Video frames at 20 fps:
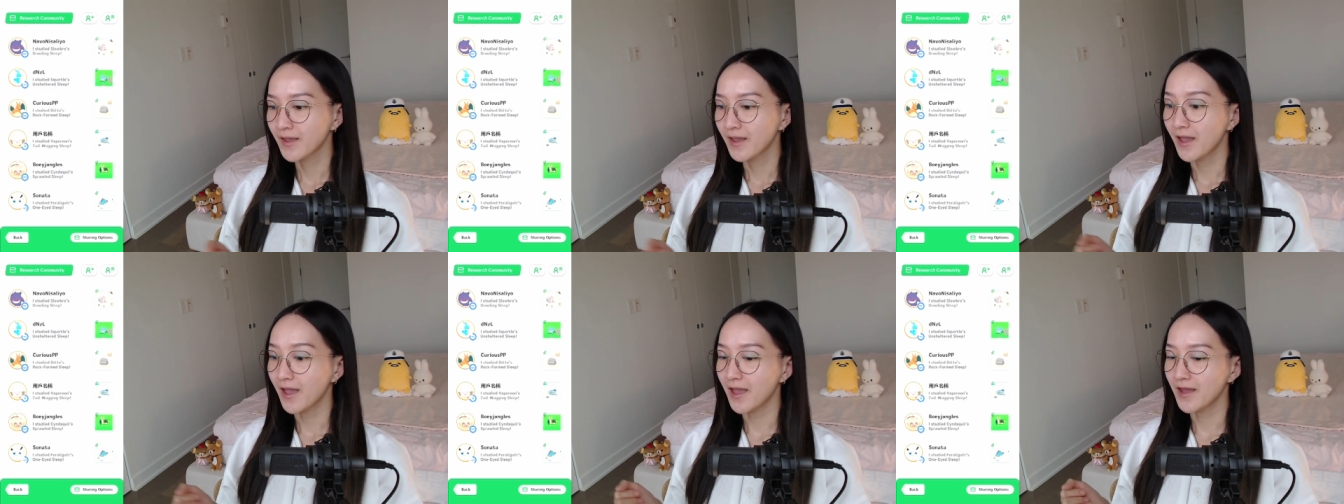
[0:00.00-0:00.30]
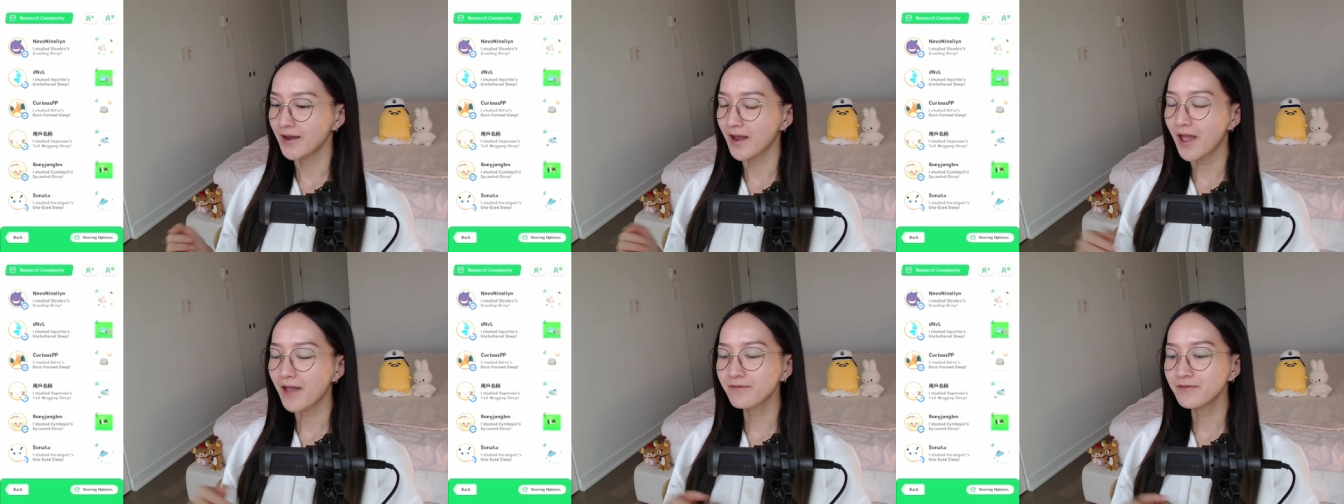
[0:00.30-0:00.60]

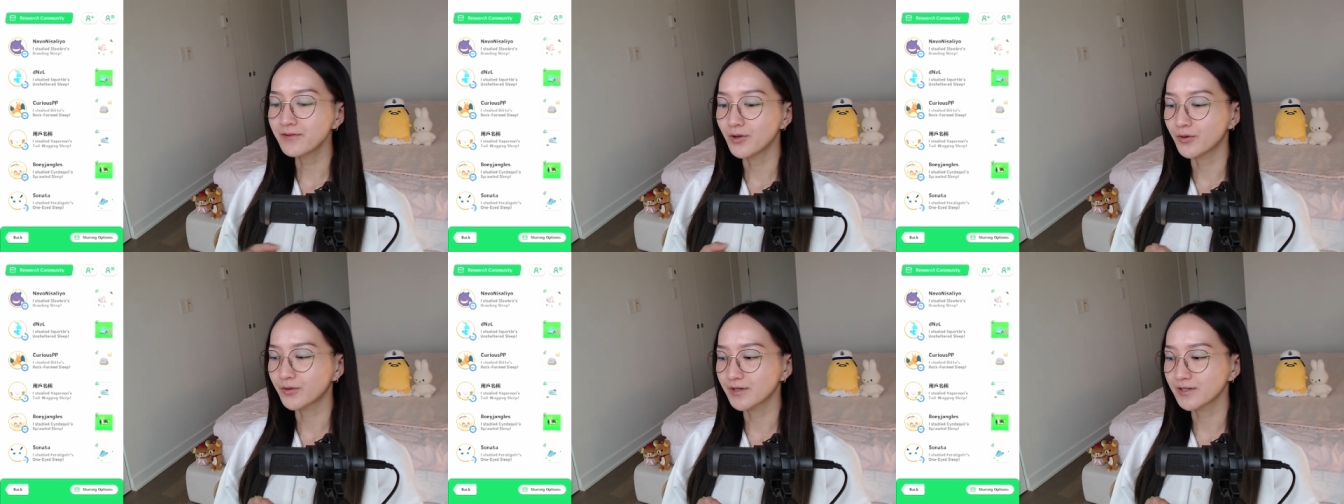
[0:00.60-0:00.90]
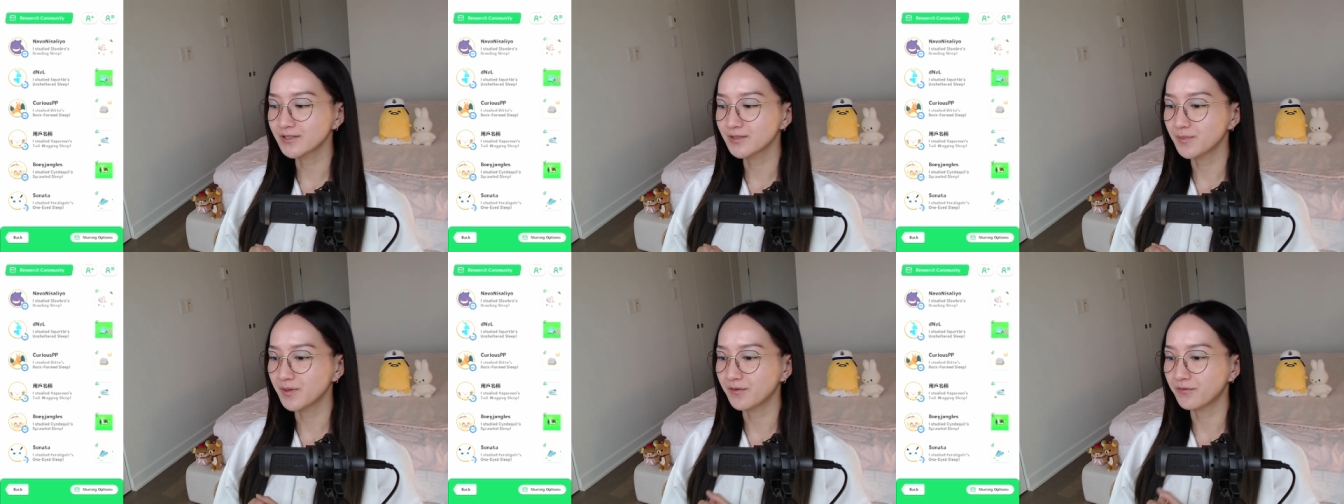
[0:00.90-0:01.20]
And I've
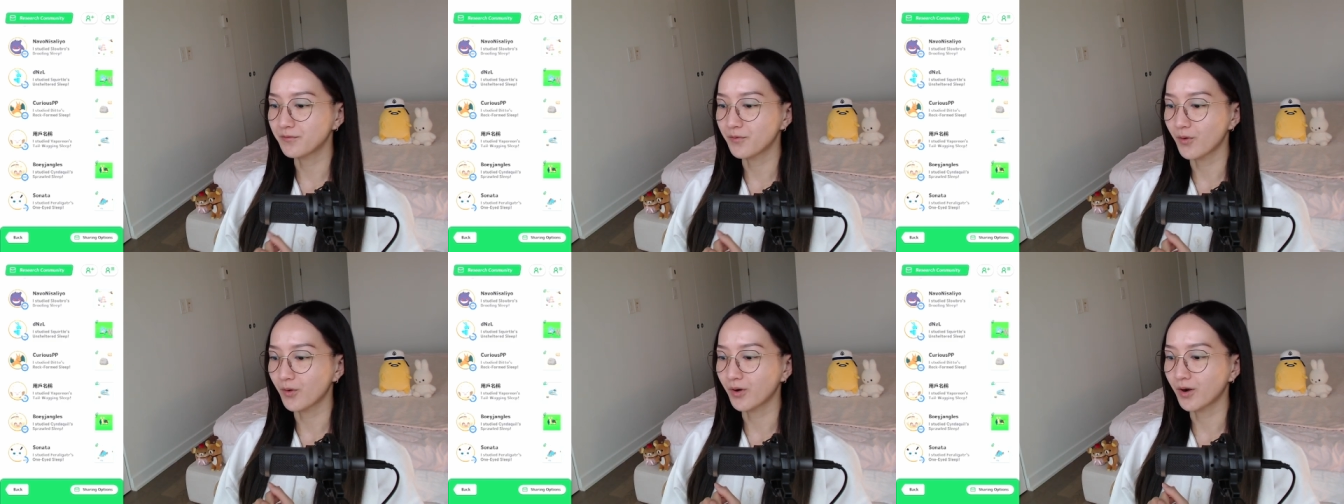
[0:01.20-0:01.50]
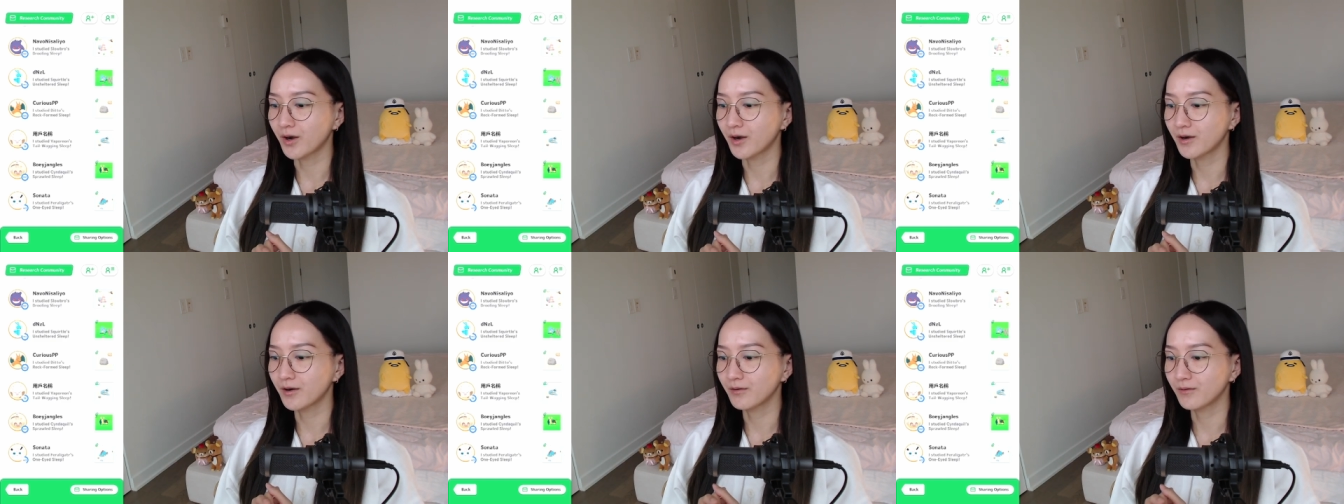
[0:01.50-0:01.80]
noticed
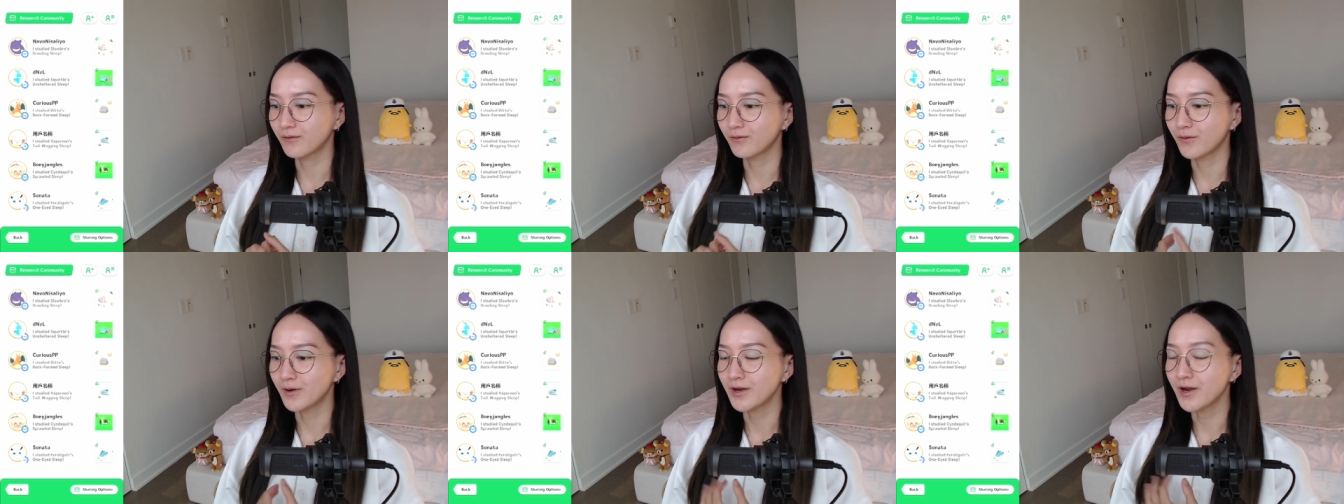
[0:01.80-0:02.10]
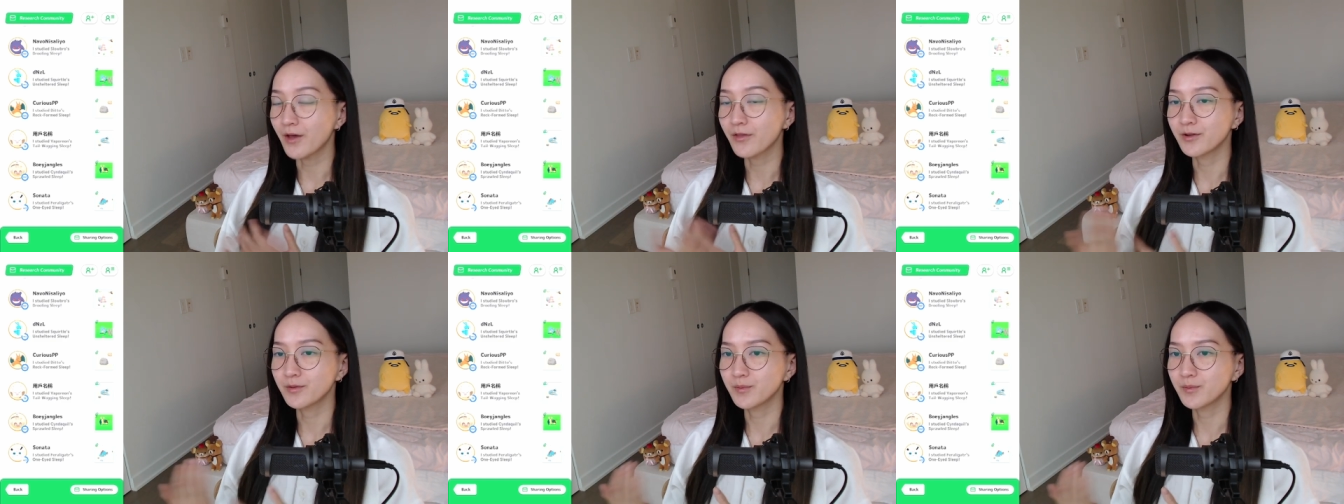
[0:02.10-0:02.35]
before when other